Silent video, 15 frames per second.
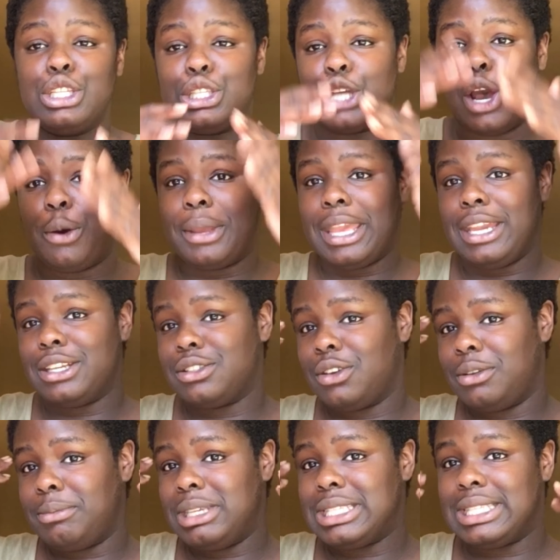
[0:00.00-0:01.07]
So here's
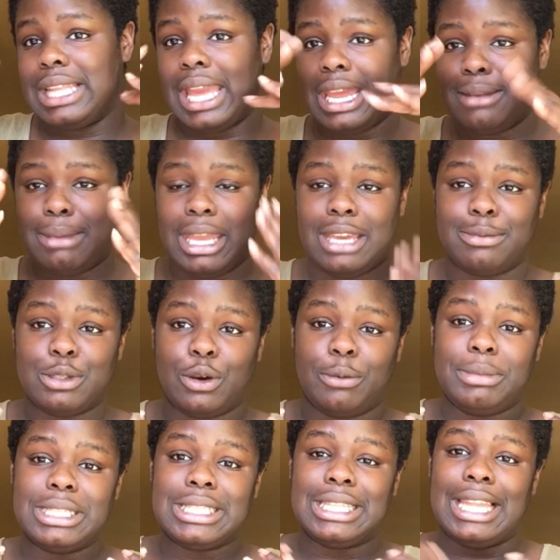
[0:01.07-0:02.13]
going we be Slay makeup
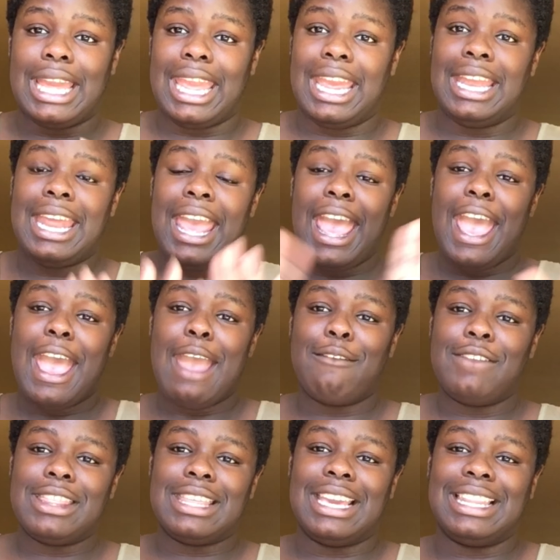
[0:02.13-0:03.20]
look
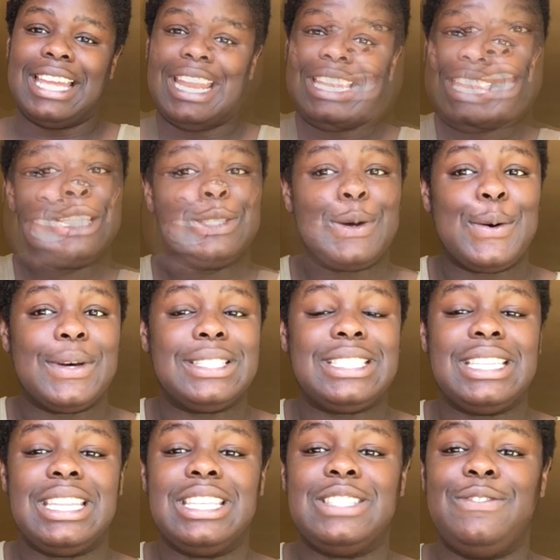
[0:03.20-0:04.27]
everything like
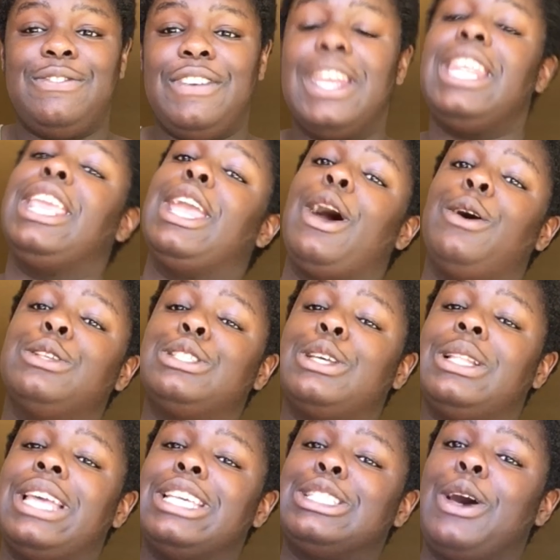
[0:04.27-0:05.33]
onto this video.
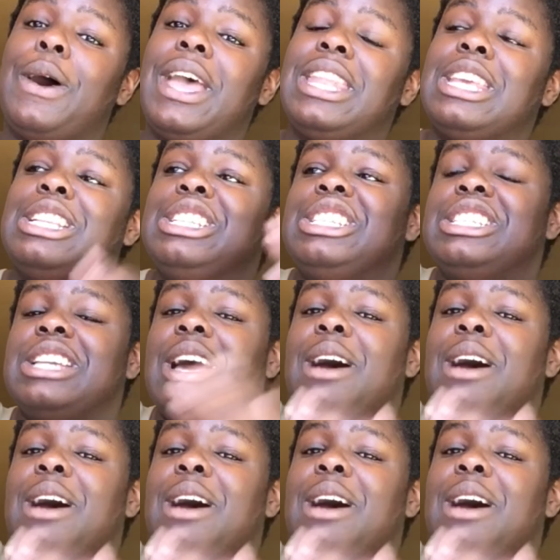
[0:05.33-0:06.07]
So let's go ahead and